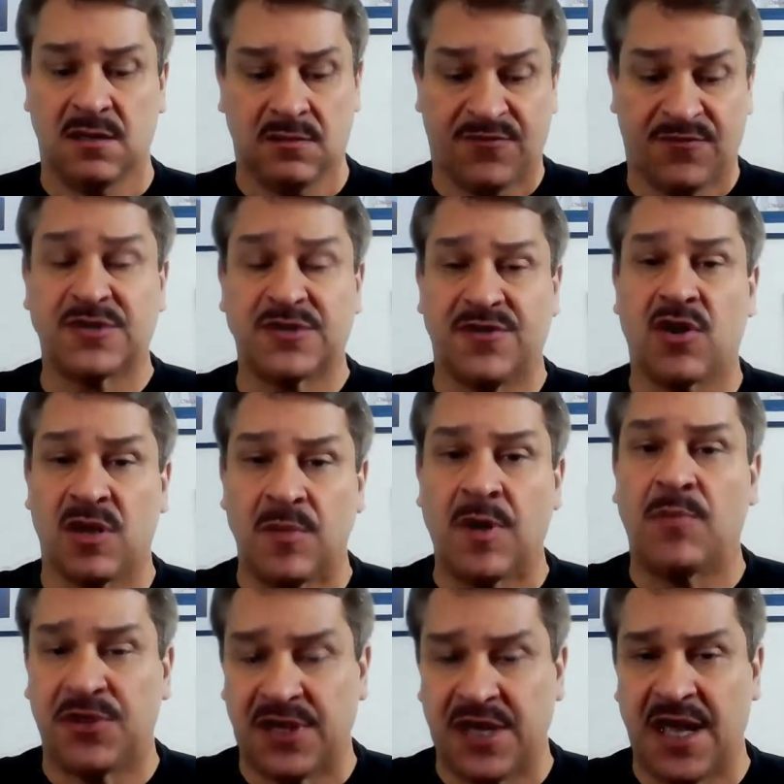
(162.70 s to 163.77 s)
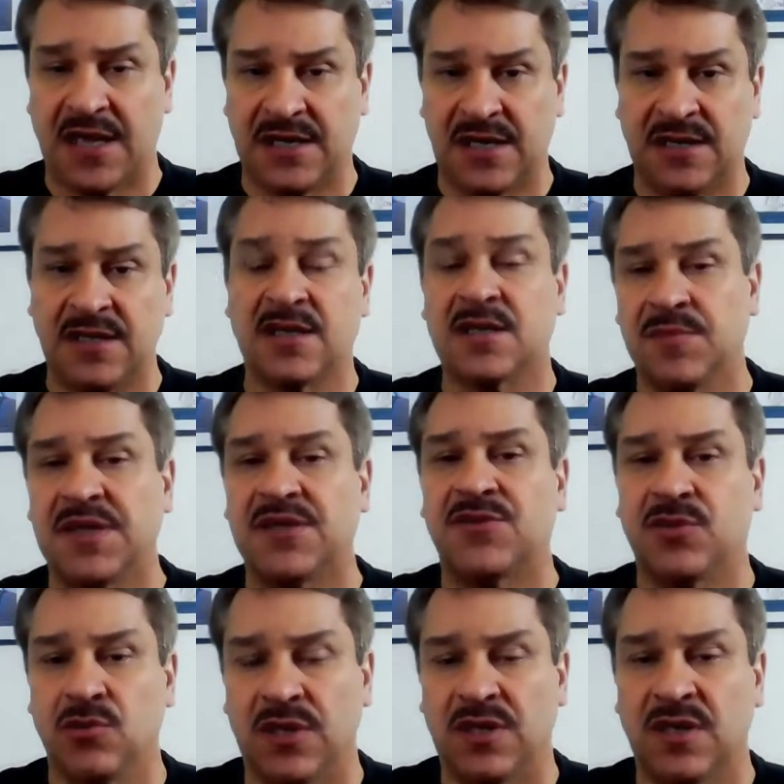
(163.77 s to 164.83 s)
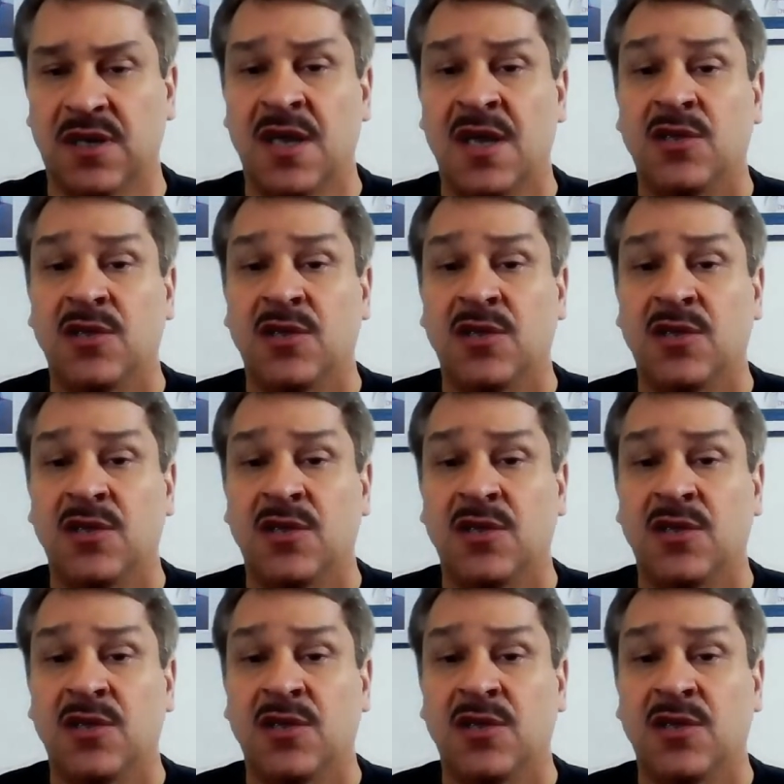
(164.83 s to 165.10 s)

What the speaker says: first of all, come up with an idea and then commit to it,